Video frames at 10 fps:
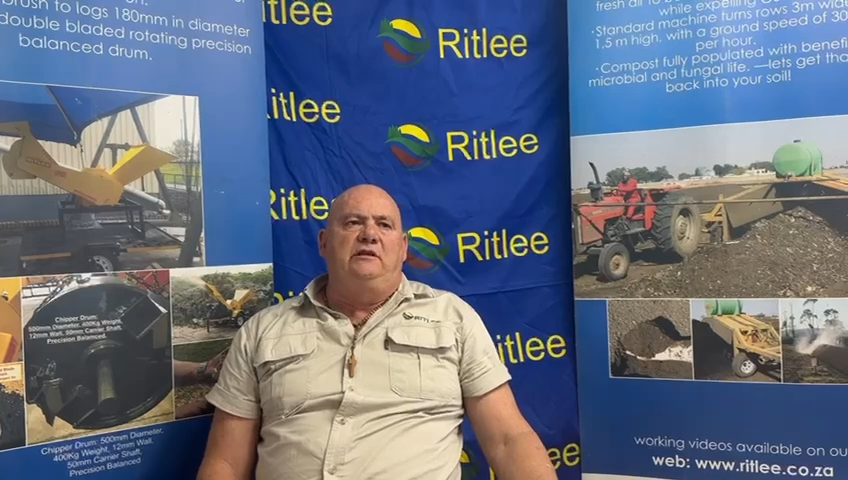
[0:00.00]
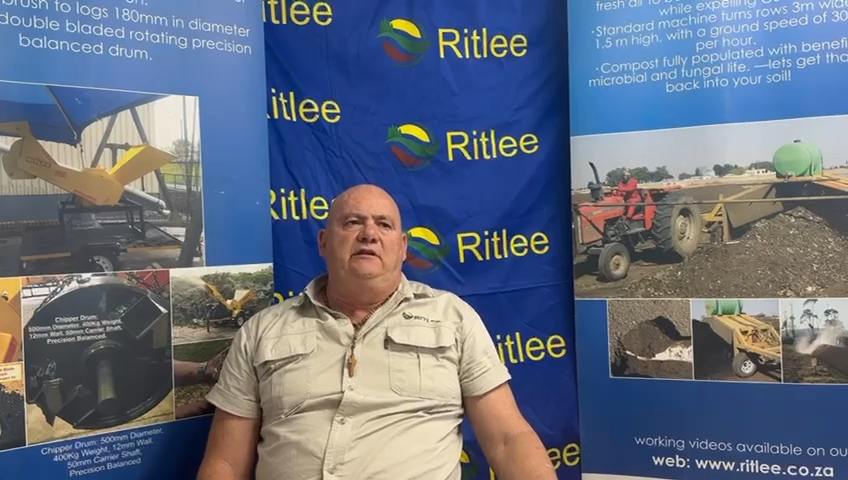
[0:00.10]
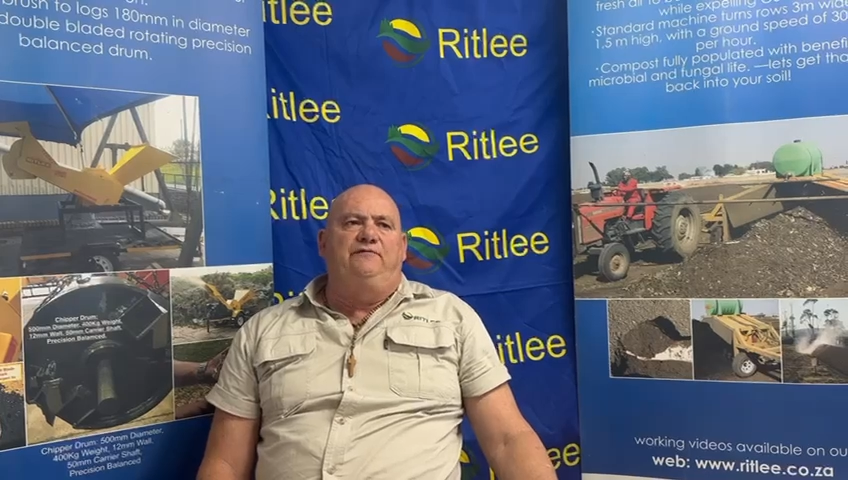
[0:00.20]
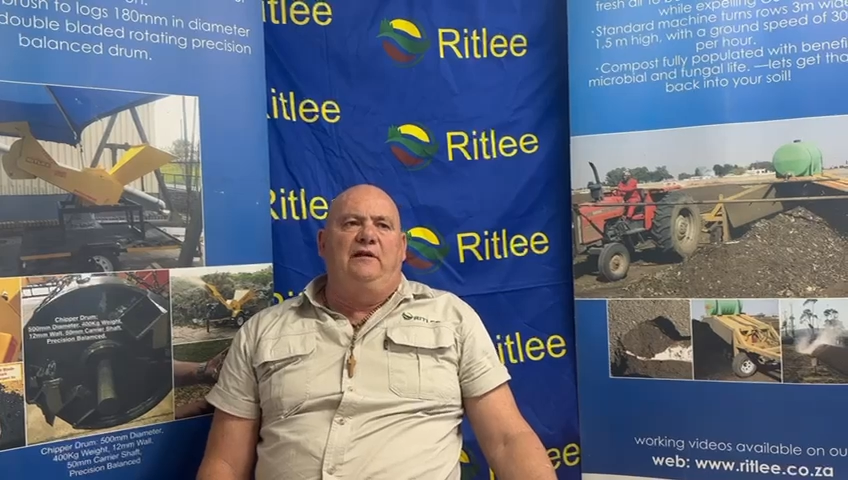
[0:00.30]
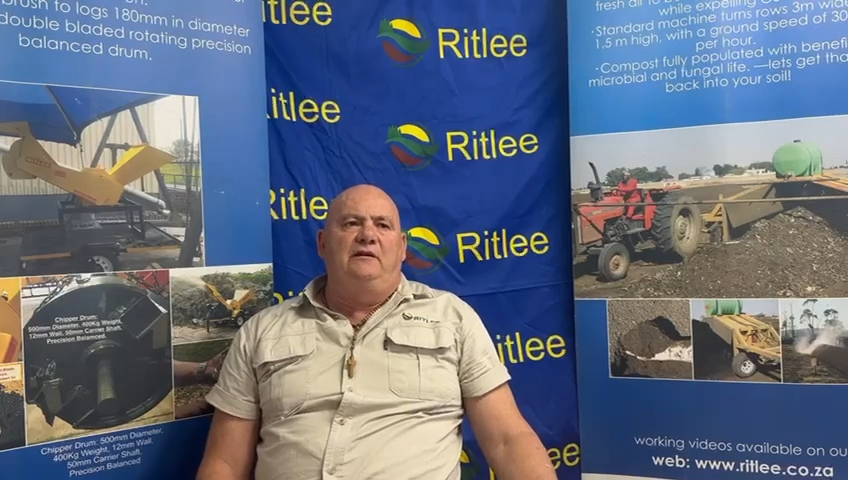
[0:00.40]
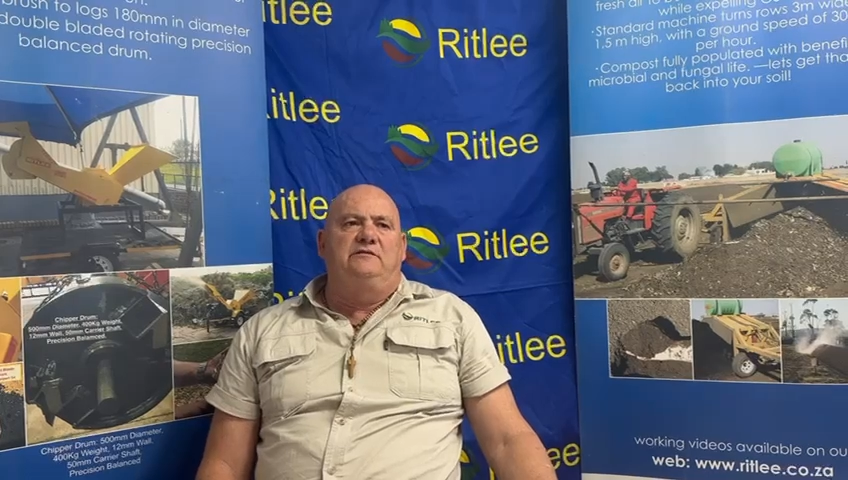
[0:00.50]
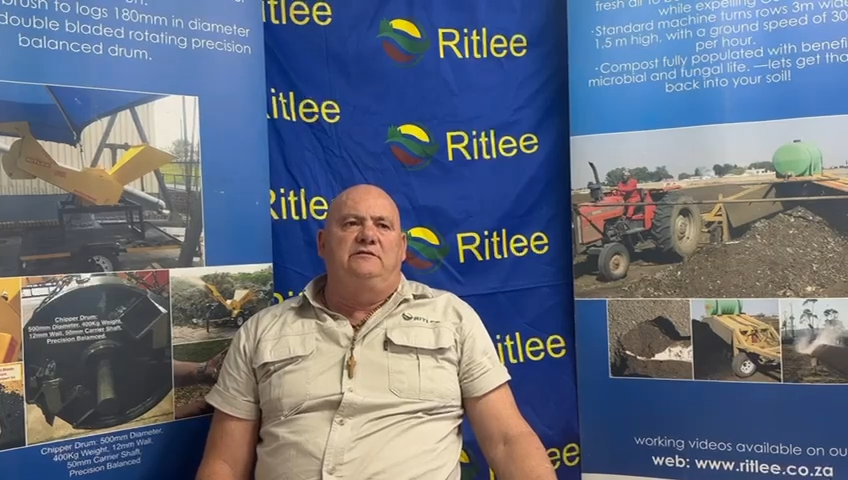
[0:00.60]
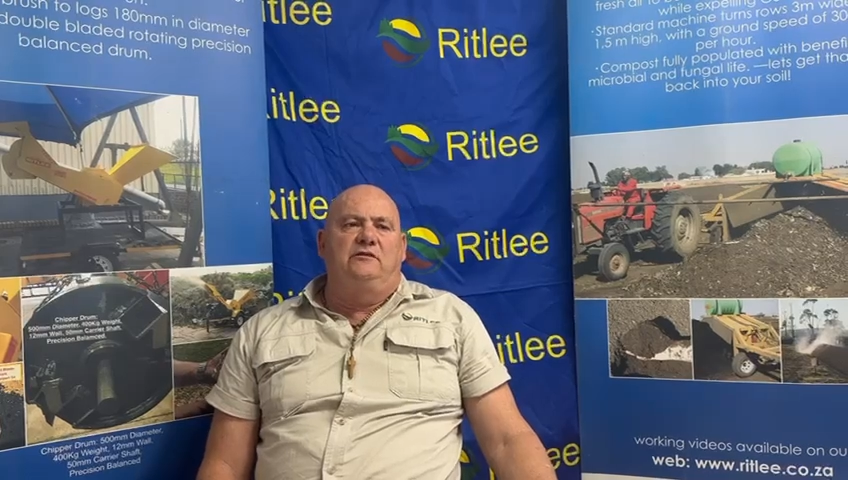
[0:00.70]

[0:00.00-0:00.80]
the floods,